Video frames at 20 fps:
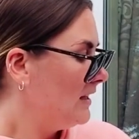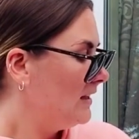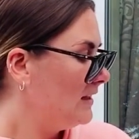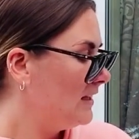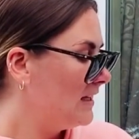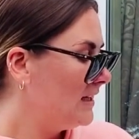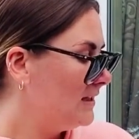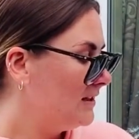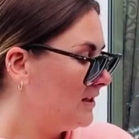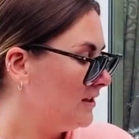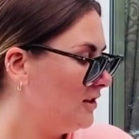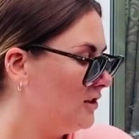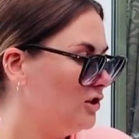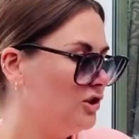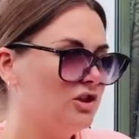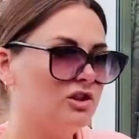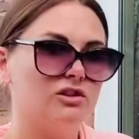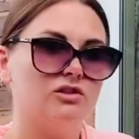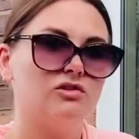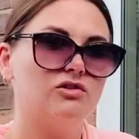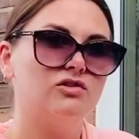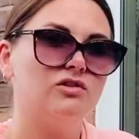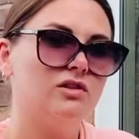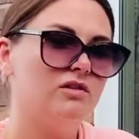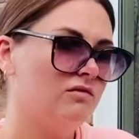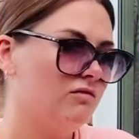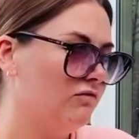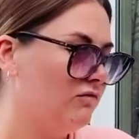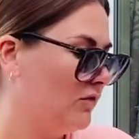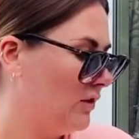These are the children
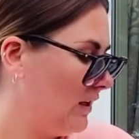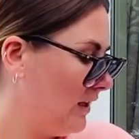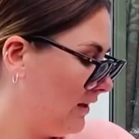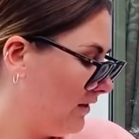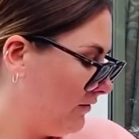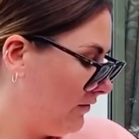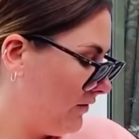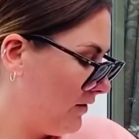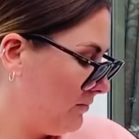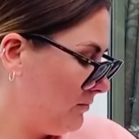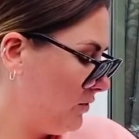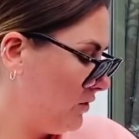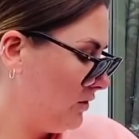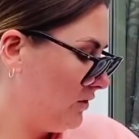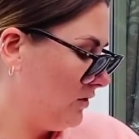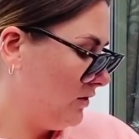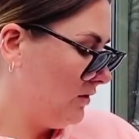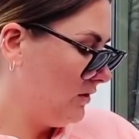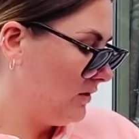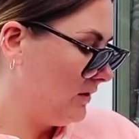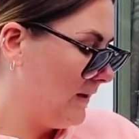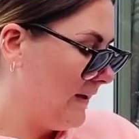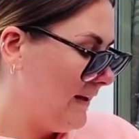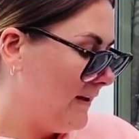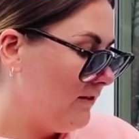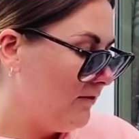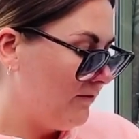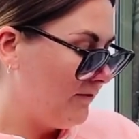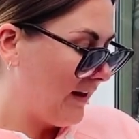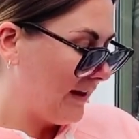running from school,
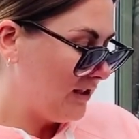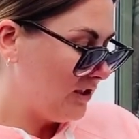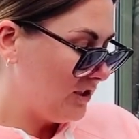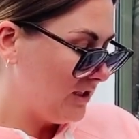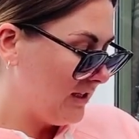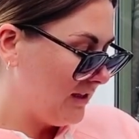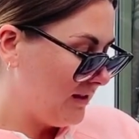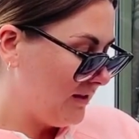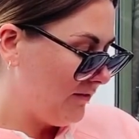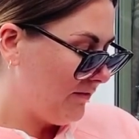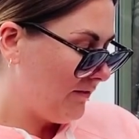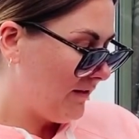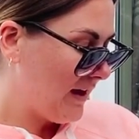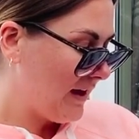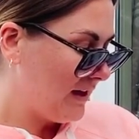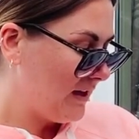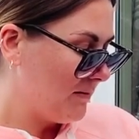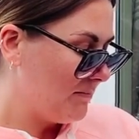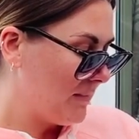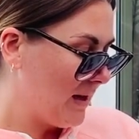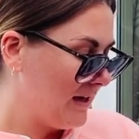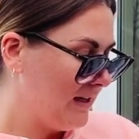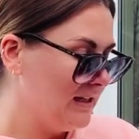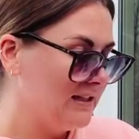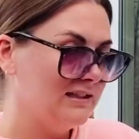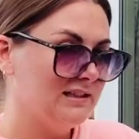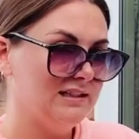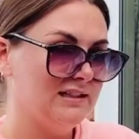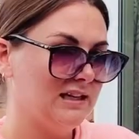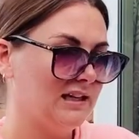fetching the firemen,
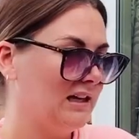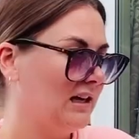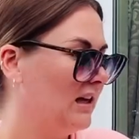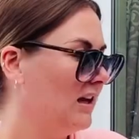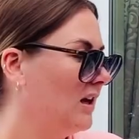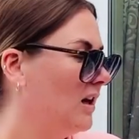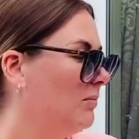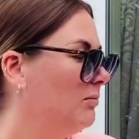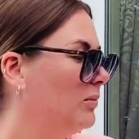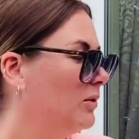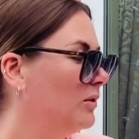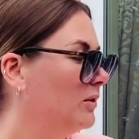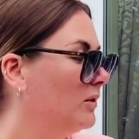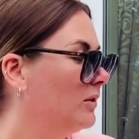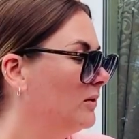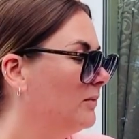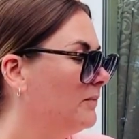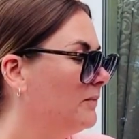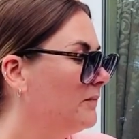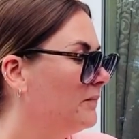digging a pool,